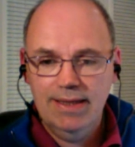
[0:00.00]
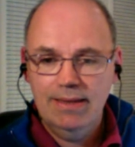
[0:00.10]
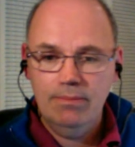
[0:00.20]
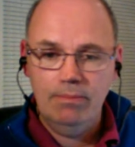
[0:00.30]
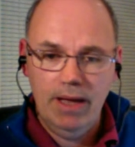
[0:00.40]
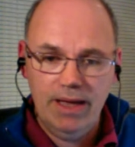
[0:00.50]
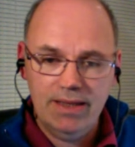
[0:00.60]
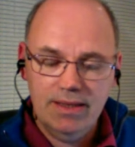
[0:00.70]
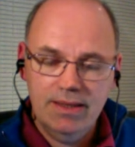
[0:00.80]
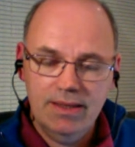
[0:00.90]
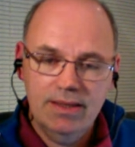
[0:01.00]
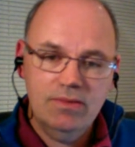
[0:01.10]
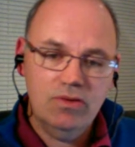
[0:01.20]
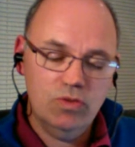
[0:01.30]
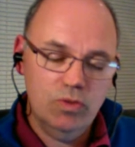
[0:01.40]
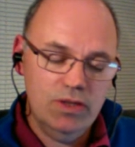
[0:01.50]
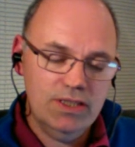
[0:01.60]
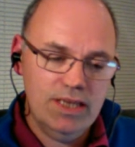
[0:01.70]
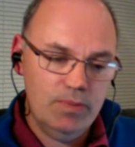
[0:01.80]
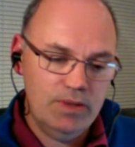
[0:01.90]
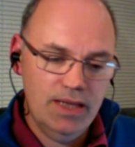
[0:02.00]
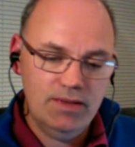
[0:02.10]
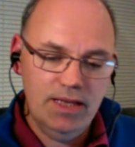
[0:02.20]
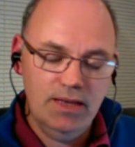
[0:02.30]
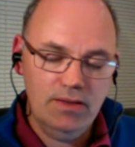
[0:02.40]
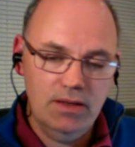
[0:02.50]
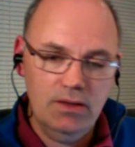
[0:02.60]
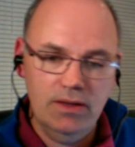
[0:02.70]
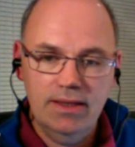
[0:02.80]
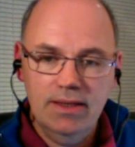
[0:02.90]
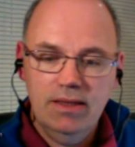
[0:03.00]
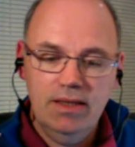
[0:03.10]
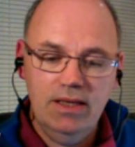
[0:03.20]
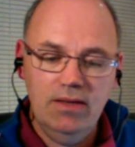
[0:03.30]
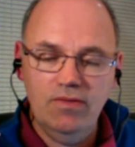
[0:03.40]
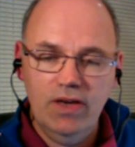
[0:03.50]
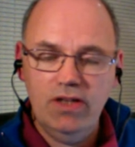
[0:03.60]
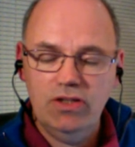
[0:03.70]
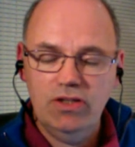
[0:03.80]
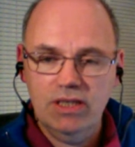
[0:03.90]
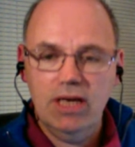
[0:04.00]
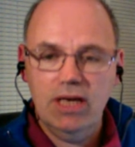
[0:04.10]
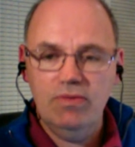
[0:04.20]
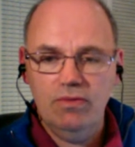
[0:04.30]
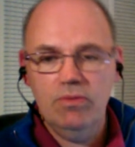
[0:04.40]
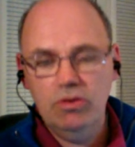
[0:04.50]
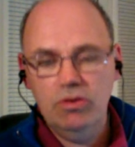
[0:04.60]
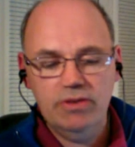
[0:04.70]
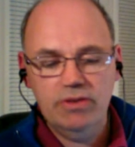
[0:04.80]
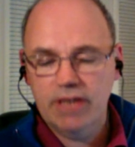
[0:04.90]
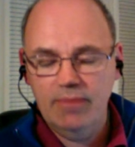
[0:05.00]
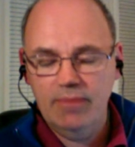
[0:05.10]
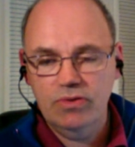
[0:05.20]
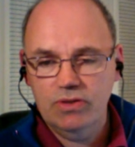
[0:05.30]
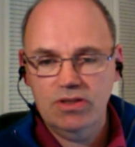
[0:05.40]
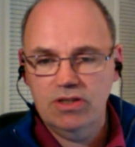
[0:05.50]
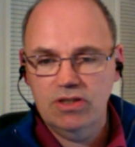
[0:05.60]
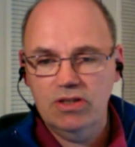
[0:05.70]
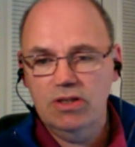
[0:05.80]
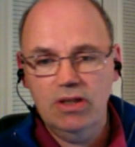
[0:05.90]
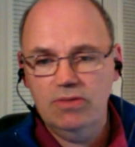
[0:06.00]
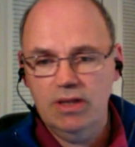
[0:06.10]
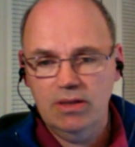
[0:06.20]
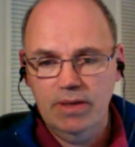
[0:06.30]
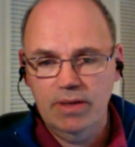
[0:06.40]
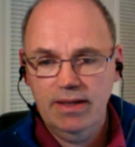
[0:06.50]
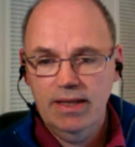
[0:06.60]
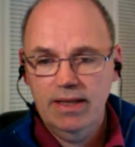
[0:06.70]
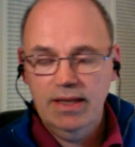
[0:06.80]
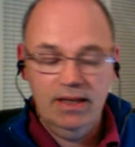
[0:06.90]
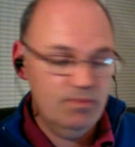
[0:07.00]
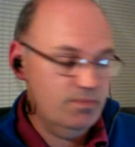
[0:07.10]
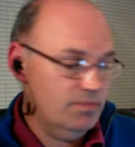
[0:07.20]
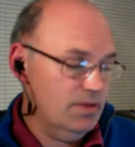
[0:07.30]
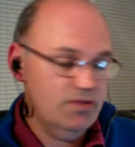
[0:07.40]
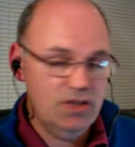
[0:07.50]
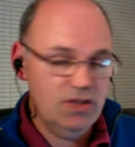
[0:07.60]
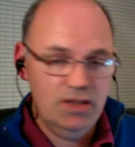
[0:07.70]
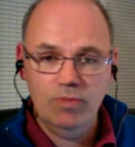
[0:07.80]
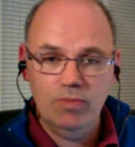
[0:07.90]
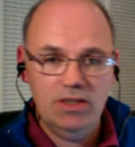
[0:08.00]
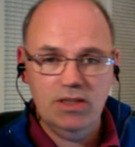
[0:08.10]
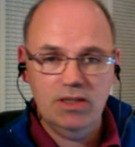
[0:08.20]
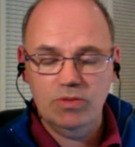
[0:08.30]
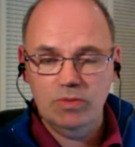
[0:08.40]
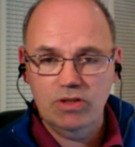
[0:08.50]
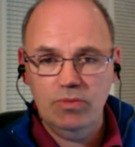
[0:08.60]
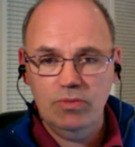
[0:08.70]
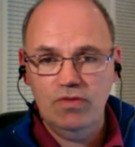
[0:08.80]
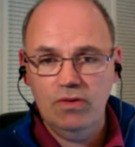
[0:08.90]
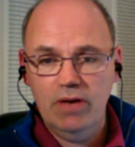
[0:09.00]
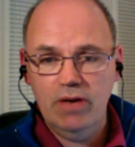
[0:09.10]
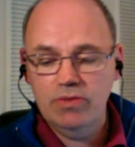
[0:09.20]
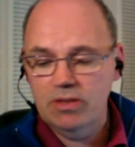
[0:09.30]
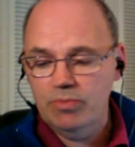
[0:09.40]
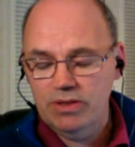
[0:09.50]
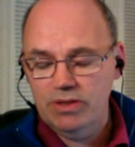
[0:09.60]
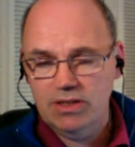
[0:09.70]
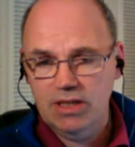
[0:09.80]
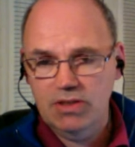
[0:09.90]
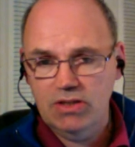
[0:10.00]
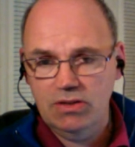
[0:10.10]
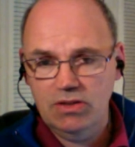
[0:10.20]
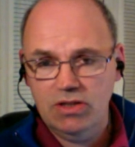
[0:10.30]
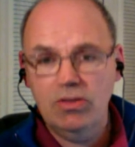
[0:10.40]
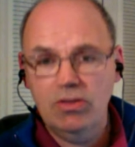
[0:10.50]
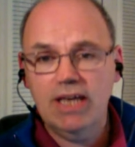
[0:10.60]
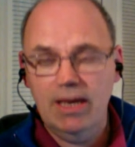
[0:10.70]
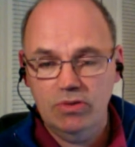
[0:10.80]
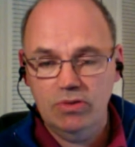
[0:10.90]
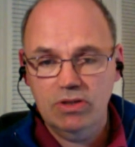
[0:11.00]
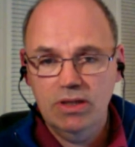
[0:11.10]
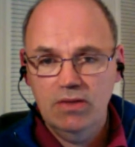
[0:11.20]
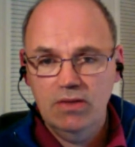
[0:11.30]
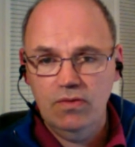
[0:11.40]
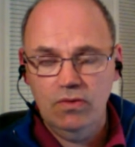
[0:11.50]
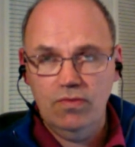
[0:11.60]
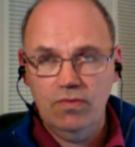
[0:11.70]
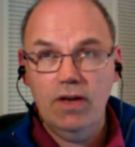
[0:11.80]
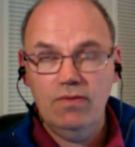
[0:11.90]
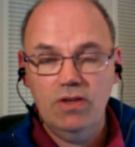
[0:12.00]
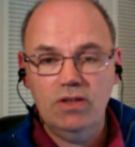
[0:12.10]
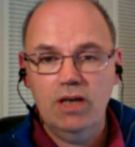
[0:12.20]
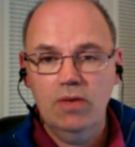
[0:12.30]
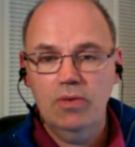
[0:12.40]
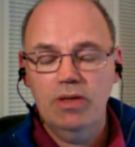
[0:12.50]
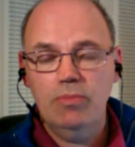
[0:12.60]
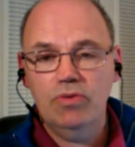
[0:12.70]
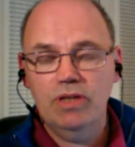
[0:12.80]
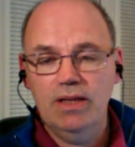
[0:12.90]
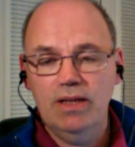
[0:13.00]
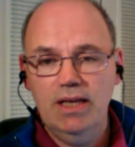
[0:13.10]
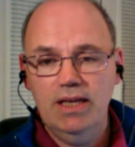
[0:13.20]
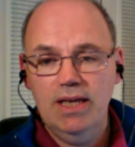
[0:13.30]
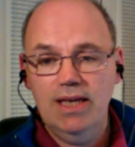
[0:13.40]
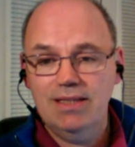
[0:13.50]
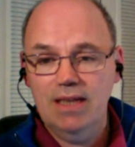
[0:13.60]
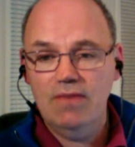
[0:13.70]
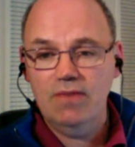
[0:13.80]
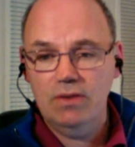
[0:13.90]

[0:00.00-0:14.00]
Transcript: But of course, what has happened now down the line? The innovations are coming from the mirrorless cameras. There's just no doubt about it. And I've, I've said this many times on my show before. I was at a presentation of Sony cameras, four or five years ago when they brought out the NEX7